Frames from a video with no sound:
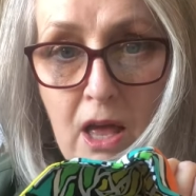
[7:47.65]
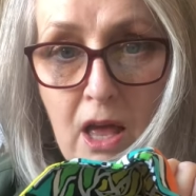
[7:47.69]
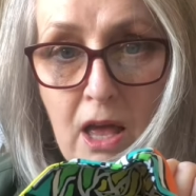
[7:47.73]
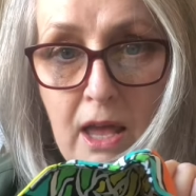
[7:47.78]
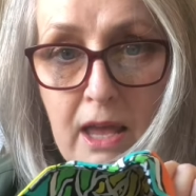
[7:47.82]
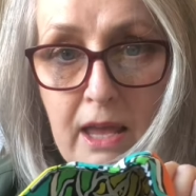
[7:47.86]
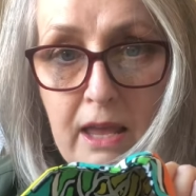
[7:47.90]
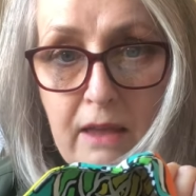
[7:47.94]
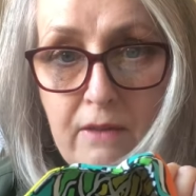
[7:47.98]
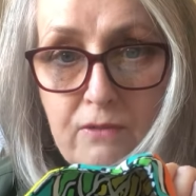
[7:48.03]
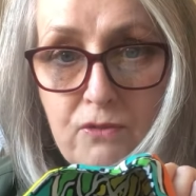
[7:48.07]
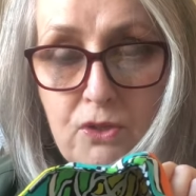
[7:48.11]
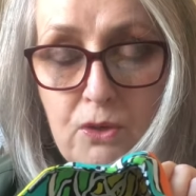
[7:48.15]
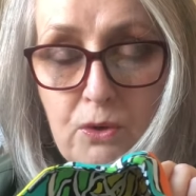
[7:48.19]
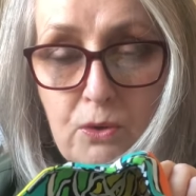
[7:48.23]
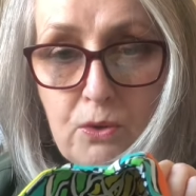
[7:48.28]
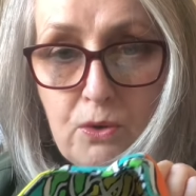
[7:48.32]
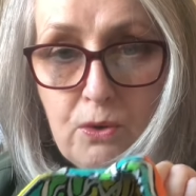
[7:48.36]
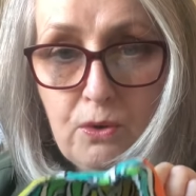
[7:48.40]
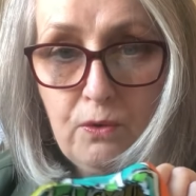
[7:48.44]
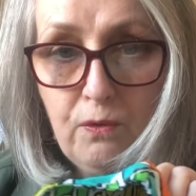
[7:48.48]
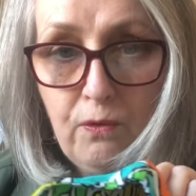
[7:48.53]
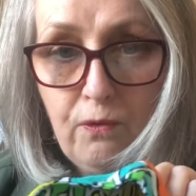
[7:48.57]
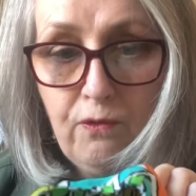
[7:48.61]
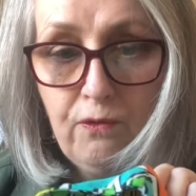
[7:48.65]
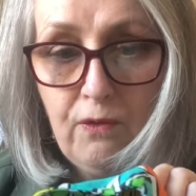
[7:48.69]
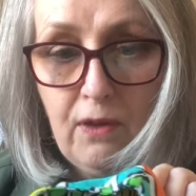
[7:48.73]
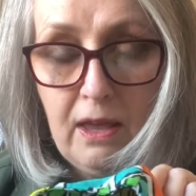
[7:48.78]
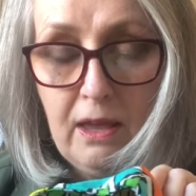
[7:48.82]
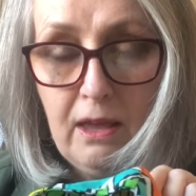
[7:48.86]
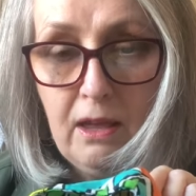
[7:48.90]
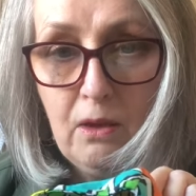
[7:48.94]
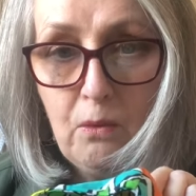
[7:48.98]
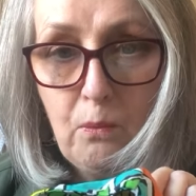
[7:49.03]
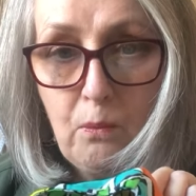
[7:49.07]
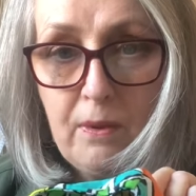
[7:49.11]
It gives you a good
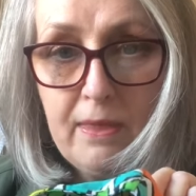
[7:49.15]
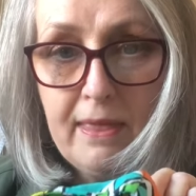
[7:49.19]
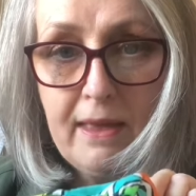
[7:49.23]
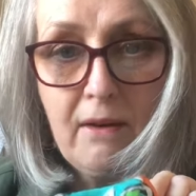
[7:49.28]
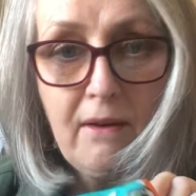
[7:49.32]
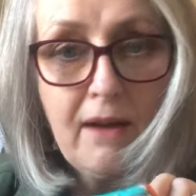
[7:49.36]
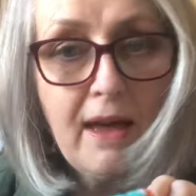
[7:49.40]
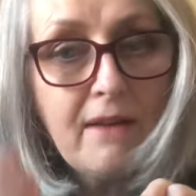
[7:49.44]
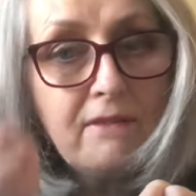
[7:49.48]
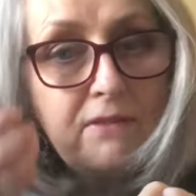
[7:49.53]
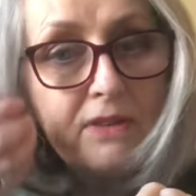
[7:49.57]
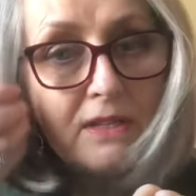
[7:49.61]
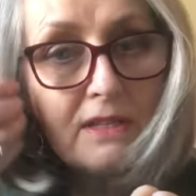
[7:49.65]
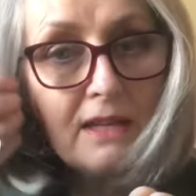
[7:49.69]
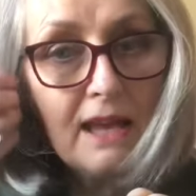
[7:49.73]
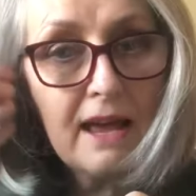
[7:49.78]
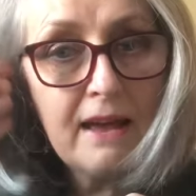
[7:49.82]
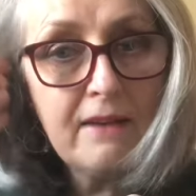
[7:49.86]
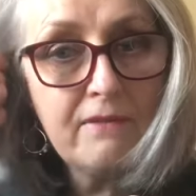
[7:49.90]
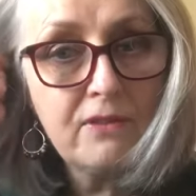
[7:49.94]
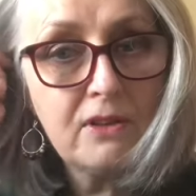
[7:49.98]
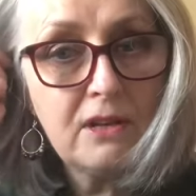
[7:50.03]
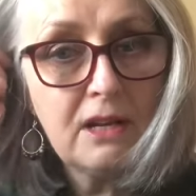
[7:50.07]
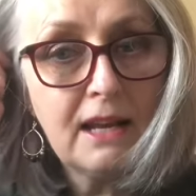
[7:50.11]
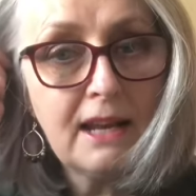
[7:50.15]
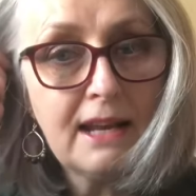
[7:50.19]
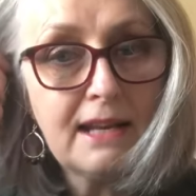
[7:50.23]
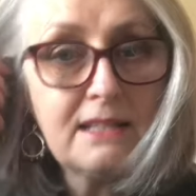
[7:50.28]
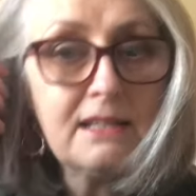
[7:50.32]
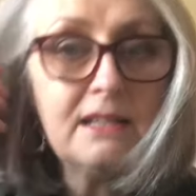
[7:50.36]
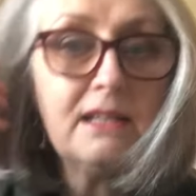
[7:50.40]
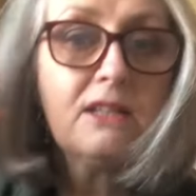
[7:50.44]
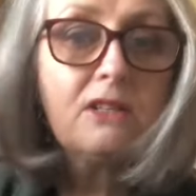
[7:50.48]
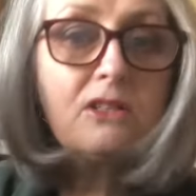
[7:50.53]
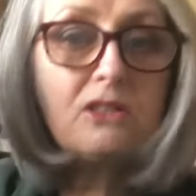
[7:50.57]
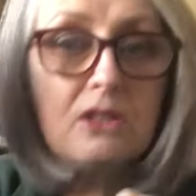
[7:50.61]
fit without having to have the
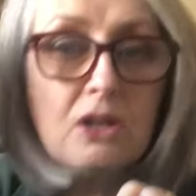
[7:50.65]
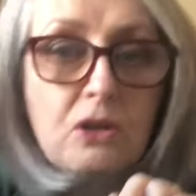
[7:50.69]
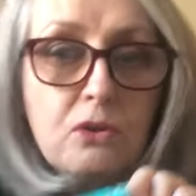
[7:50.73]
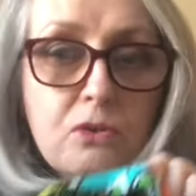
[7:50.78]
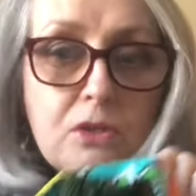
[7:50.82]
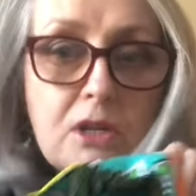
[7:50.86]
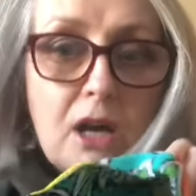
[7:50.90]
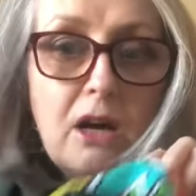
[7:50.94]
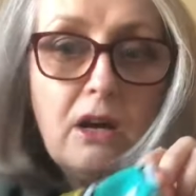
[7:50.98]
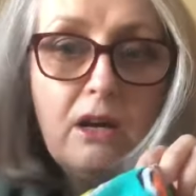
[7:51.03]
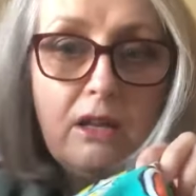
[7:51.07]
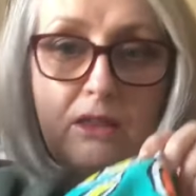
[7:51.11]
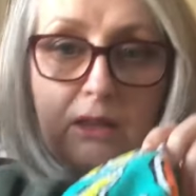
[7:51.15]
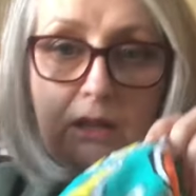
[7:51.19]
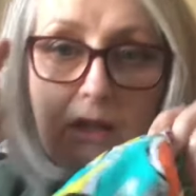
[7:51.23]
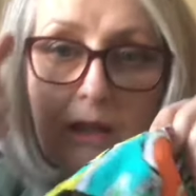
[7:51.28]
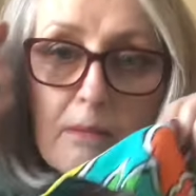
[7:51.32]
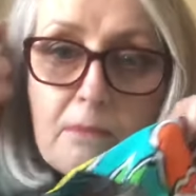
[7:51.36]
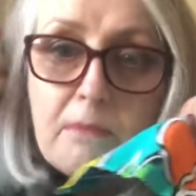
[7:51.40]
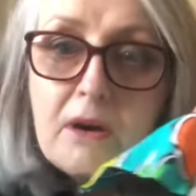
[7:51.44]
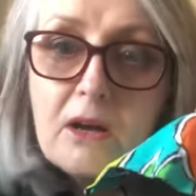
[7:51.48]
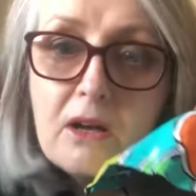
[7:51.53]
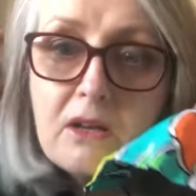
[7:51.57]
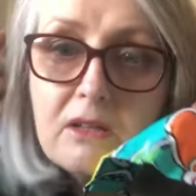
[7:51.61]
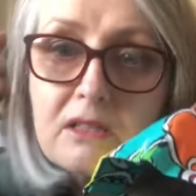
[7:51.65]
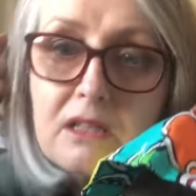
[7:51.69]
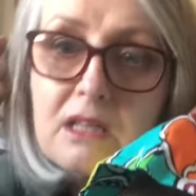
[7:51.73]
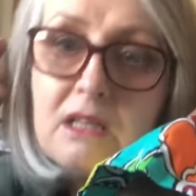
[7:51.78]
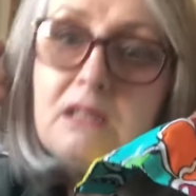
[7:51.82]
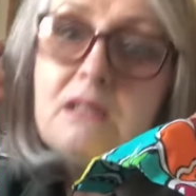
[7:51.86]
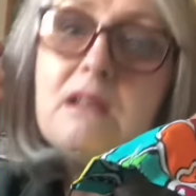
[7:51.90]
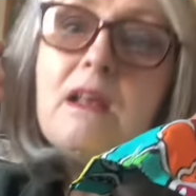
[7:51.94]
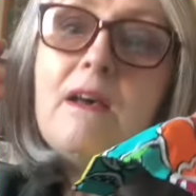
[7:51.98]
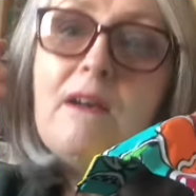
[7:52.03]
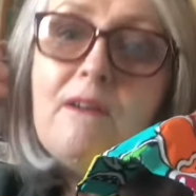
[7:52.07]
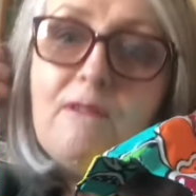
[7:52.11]
elastic so tight that the mask
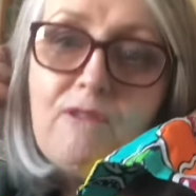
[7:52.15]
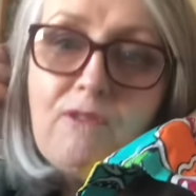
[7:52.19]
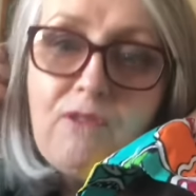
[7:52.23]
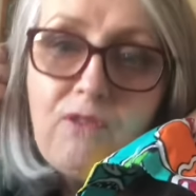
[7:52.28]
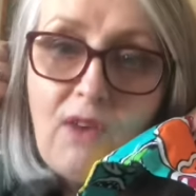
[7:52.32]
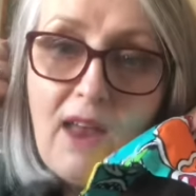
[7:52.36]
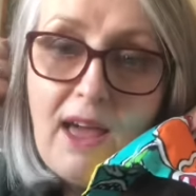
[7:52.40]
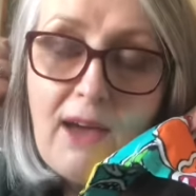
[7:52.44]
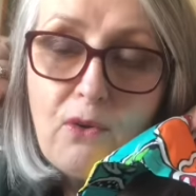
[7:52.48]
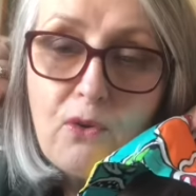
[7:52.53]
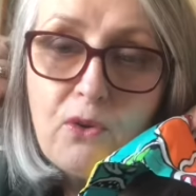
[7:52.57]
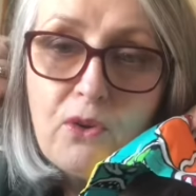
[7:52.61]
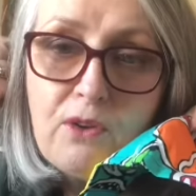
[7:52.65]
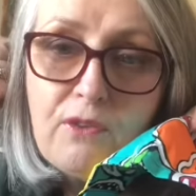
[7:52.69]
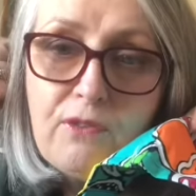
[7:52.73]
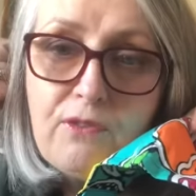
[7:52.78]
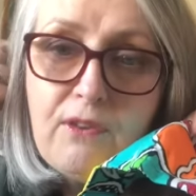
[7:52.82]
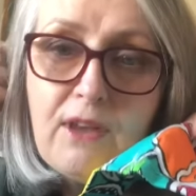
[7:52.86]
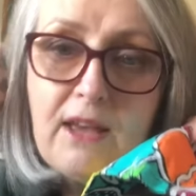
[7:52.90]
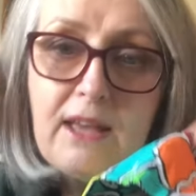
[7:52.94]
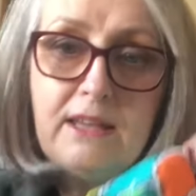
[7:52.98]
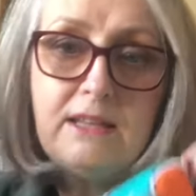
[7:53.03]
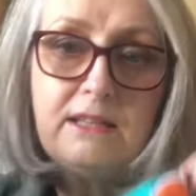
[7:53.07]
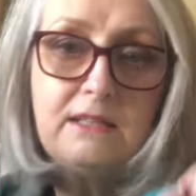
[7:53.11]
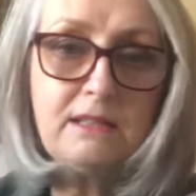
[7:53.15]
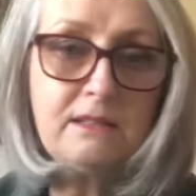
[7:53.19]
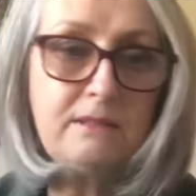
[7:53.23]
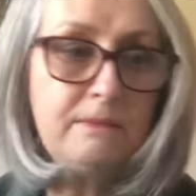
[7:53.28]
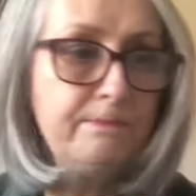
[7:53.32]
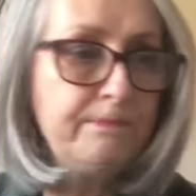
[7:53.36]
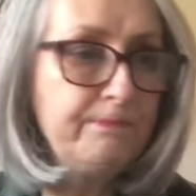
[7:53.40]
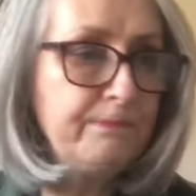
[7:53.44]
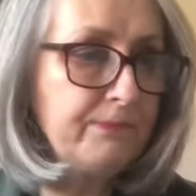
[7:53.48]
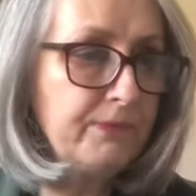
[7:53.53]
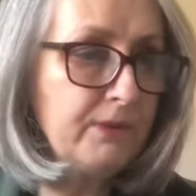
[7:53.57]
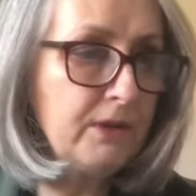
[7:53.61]
is flat on your face.
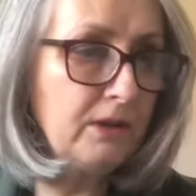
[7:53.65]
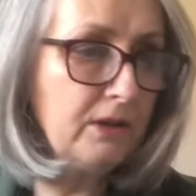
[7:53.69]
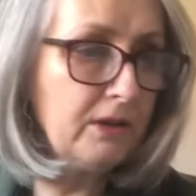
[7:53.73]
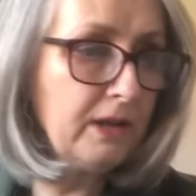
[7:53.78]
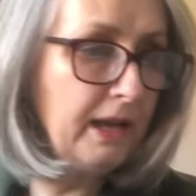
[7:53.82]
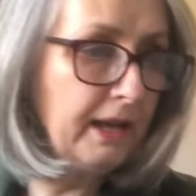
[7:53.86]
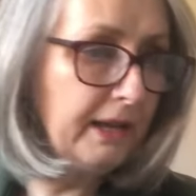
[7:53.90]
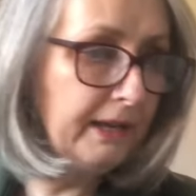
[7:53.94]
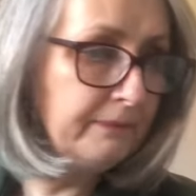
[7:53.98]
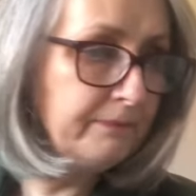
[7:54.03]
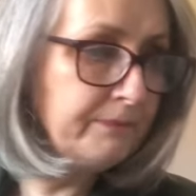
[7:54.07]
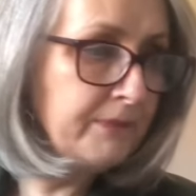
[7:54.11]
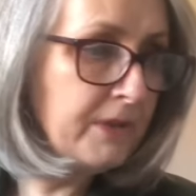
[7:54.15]
Okay.